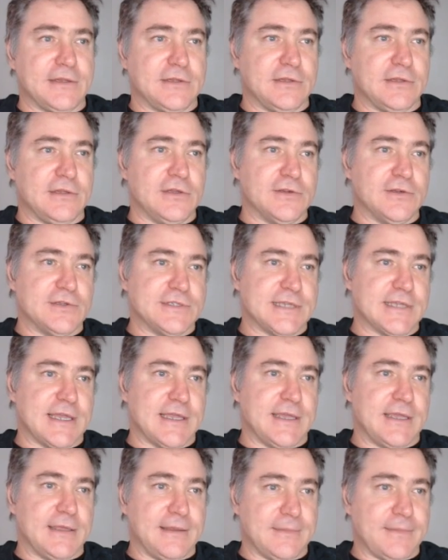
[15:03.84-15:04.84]
use
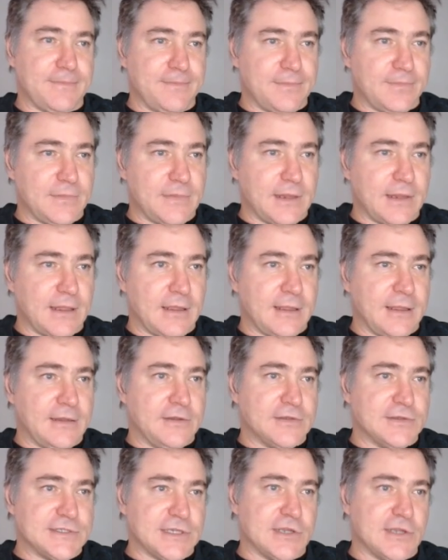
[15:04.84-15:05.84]
a
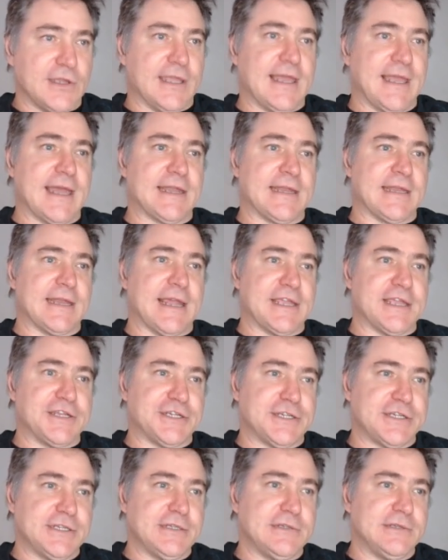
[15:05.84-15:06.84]

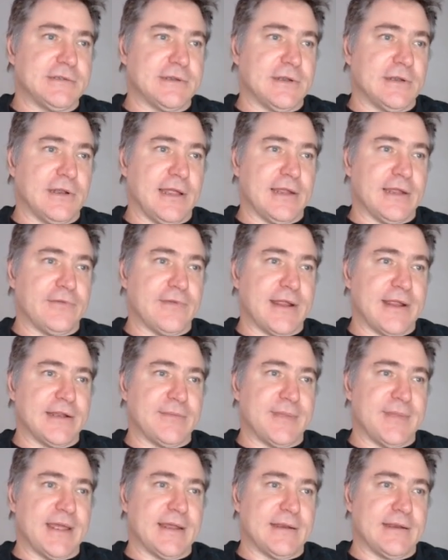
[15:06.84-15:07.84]
concatenation like round
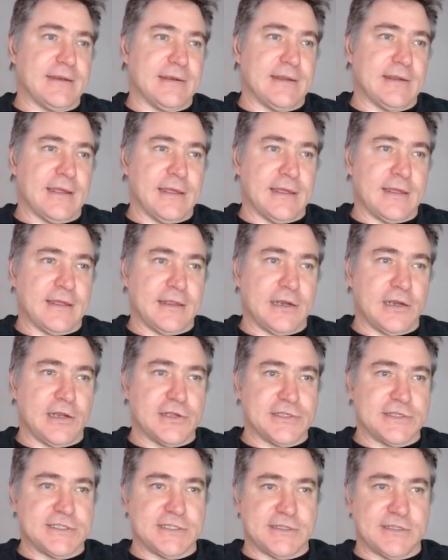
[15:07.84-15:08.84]
about
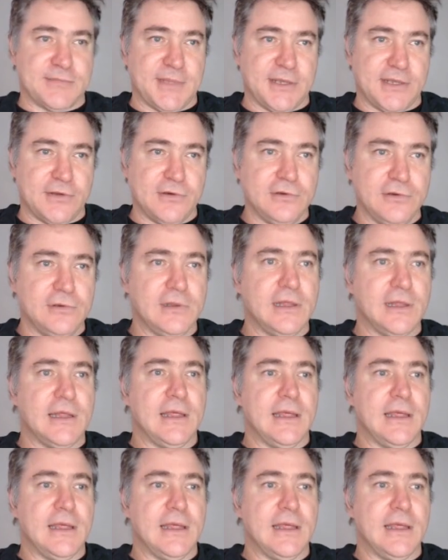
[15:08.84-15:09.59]
close to the middle,